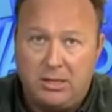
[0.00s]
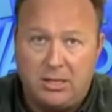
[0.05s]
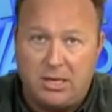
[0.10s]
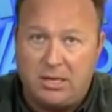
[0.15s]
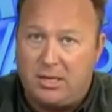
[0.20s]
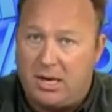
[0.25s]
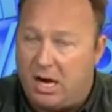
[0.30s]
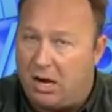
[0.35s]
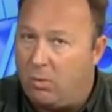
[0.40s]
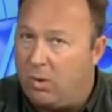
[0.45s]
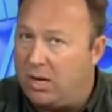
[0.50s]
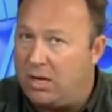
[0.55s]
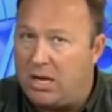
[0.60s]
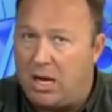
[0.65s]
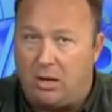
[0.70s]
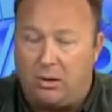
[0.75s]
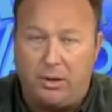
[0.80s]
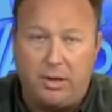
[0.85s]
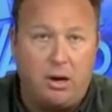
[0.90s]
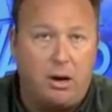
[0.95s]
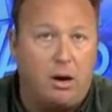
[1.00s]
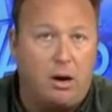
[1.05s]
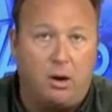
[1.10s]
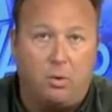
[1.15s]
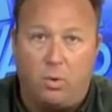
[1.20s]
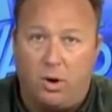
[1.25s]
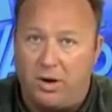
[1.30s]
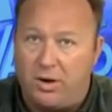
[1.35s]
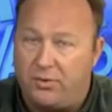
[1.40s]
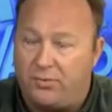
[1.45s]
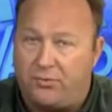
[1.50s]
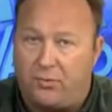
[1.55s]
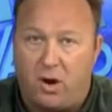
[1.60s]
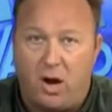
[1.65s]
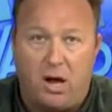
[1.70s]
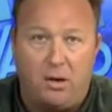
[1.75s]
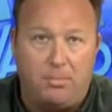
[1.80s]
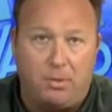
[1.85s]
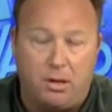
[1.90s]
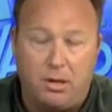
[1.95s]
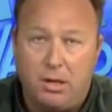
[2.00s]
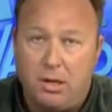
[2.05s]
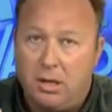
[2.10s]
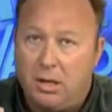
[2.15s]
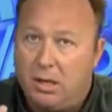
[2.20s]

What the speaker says: doesn't care what color you are or where you're from or